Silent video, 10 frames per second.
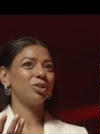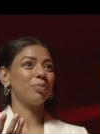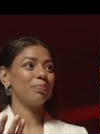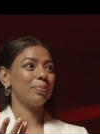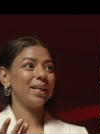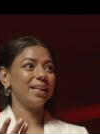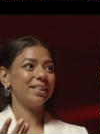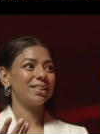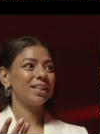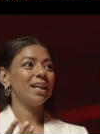to
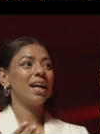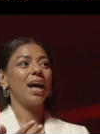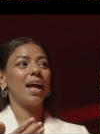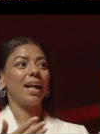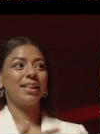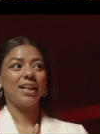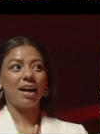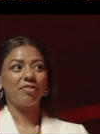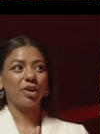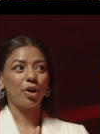compete, and I didn't
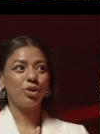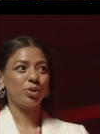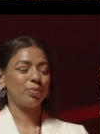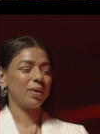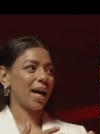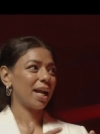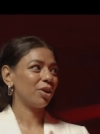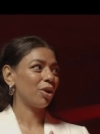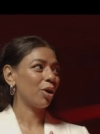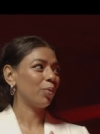have a coach with me. I had
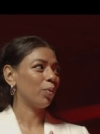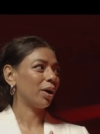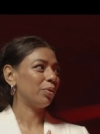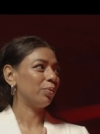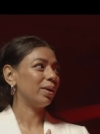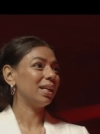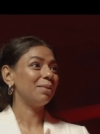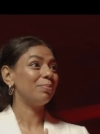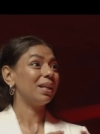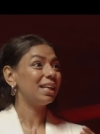no one really
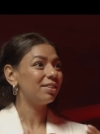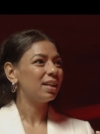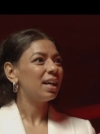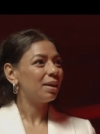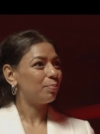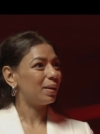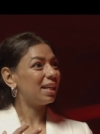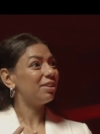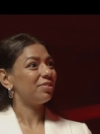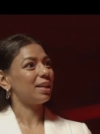
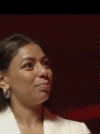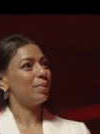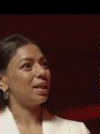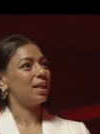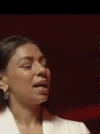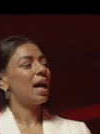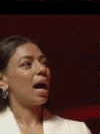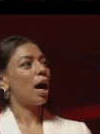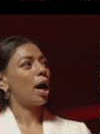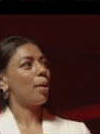believing in me.
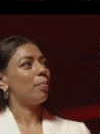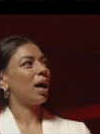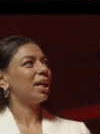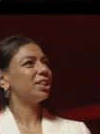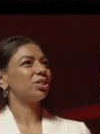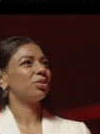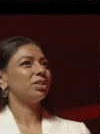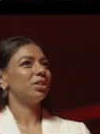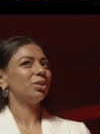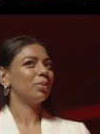I just
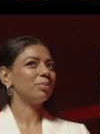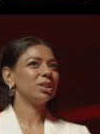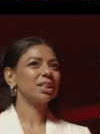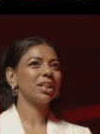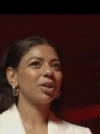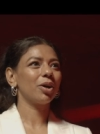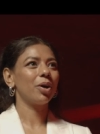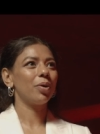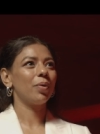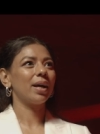thought, you know what, I'm just going to
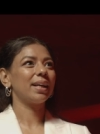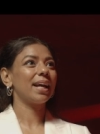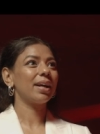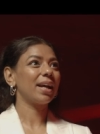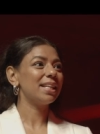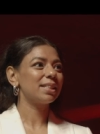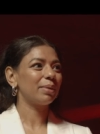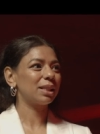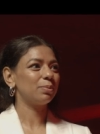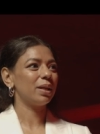go gain some
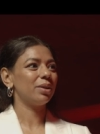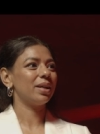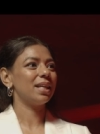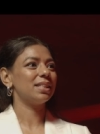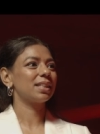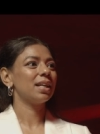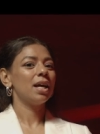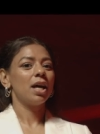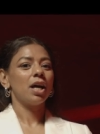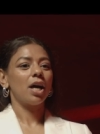experience,
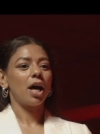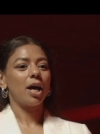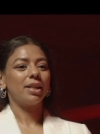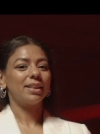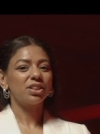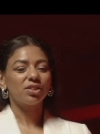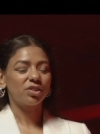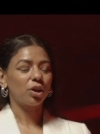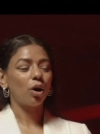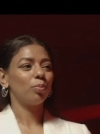dust off
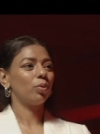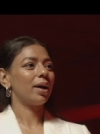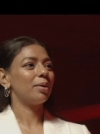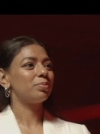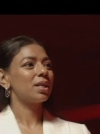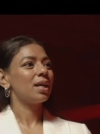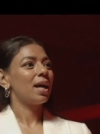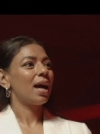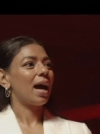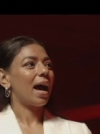the cobwebs,
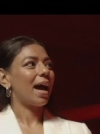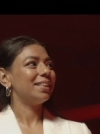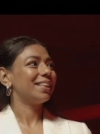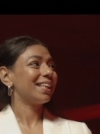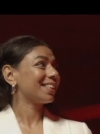and